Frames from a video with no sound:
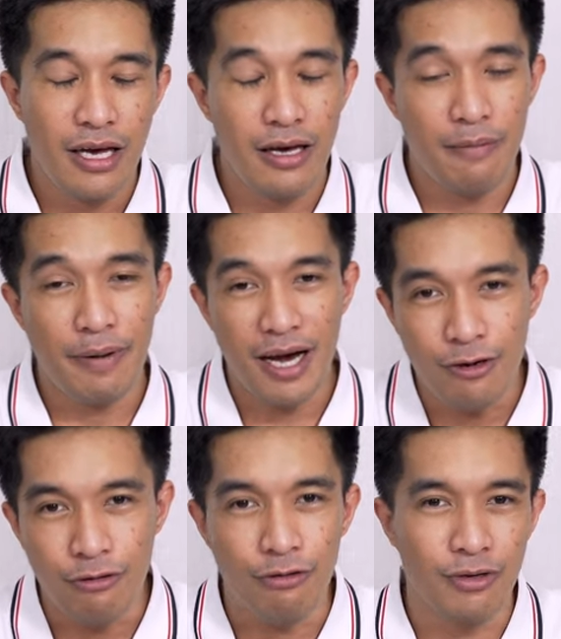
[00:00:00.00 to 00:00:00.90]
Eh,
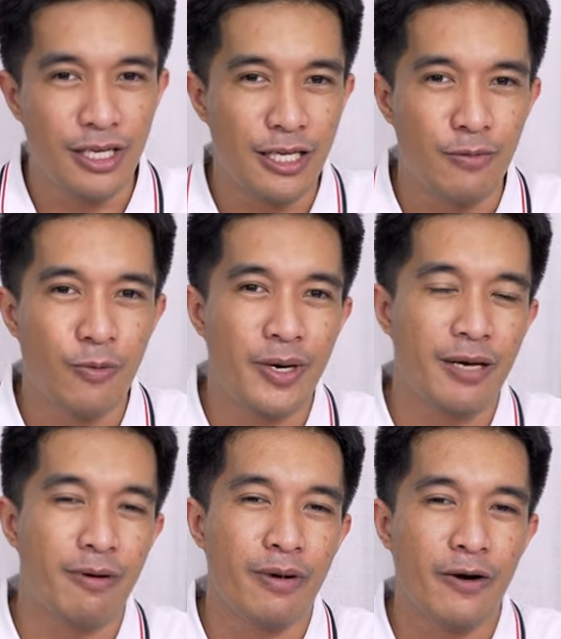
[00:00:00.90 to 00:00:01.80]
paano kung hindi mo pa
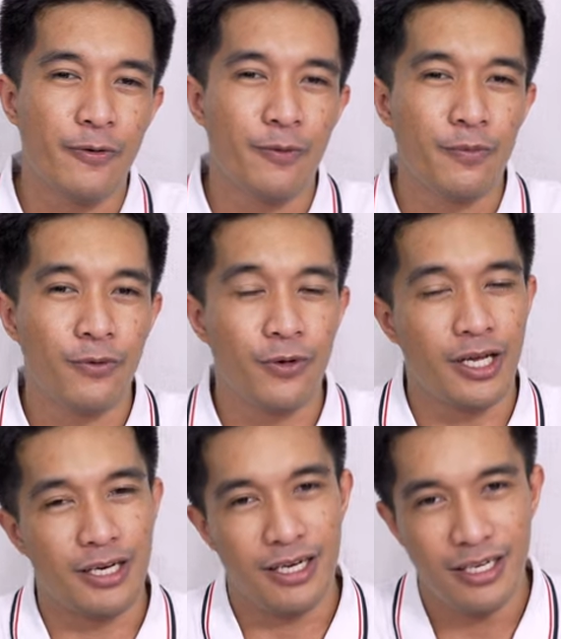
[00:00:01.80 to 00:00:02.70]
nababawi yung
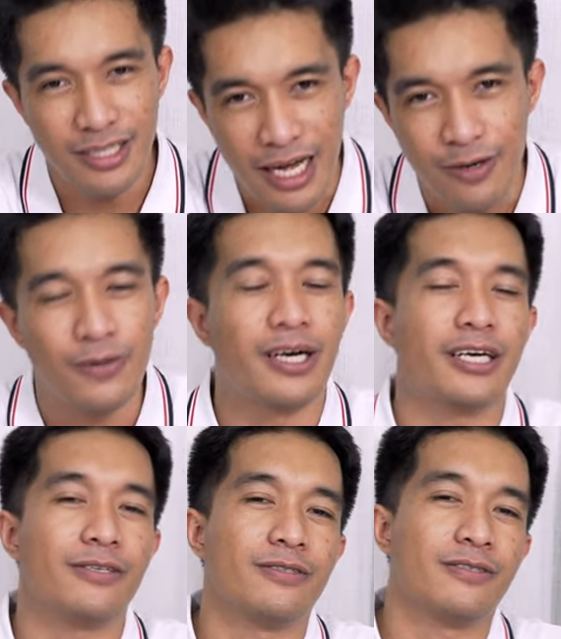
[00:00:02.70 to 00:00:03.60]
puhunan? Eh, talo ka
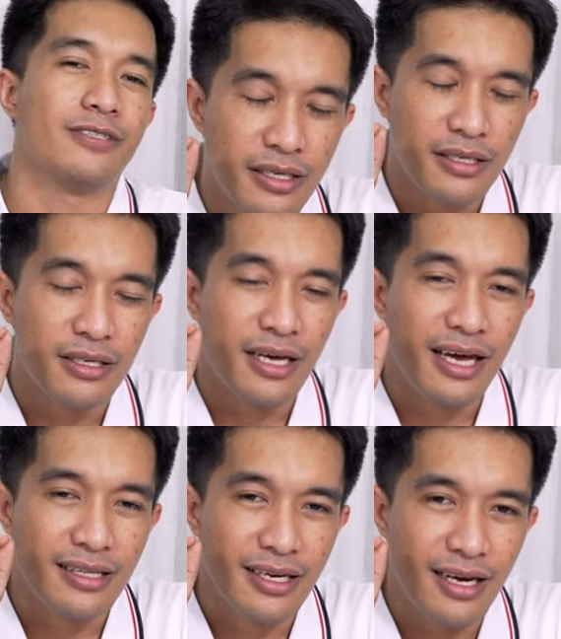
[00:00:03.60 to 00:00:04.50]
ngayon.
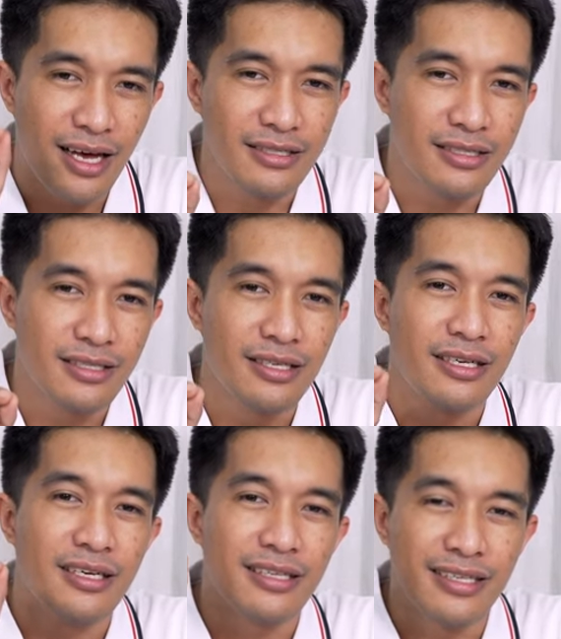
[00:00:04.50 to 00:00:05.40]
And then last,
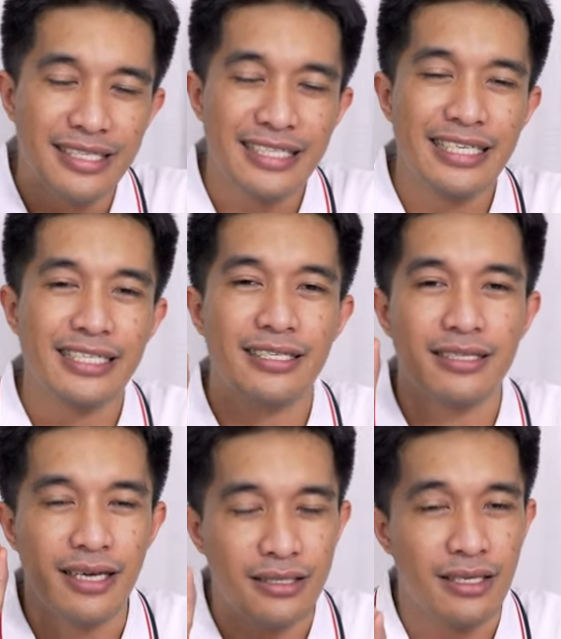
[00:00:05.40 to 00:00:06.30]
this is
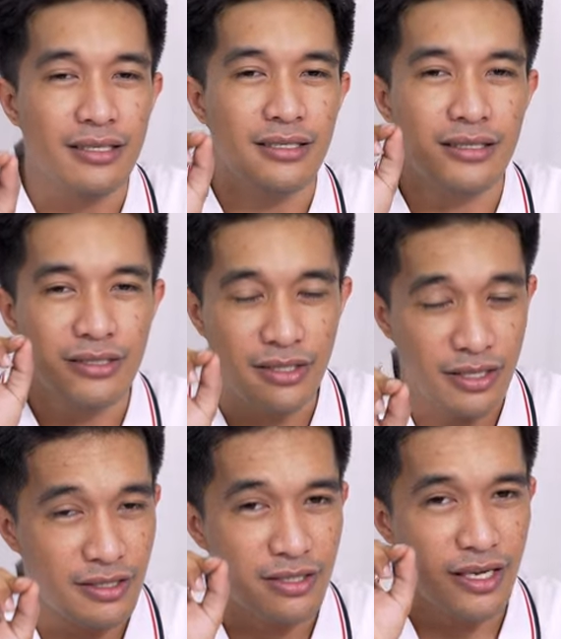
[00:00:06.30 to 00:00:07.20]
not
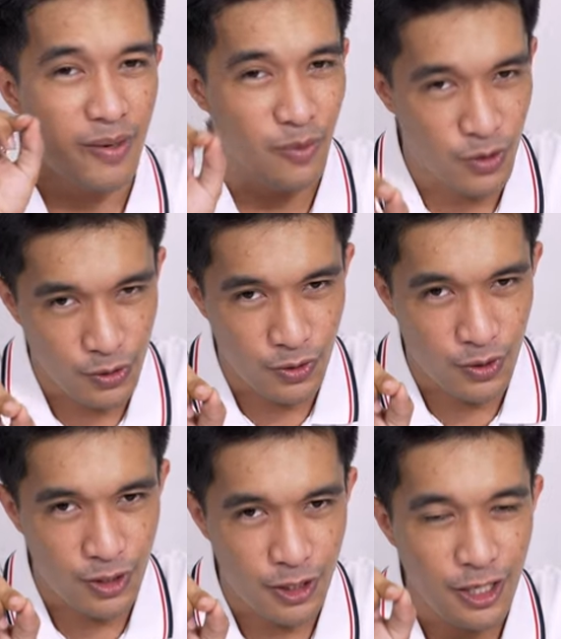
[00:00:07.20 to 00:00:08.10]
just a
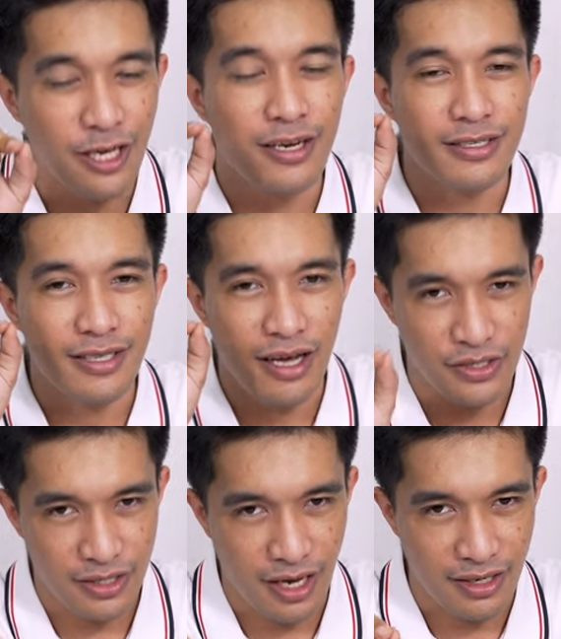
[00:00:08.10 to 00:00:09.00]
monitor. It is
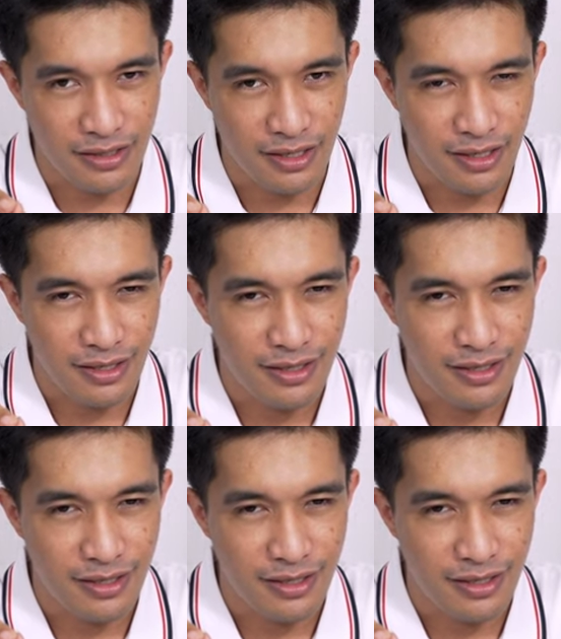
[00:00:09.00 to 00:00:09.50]
HKC.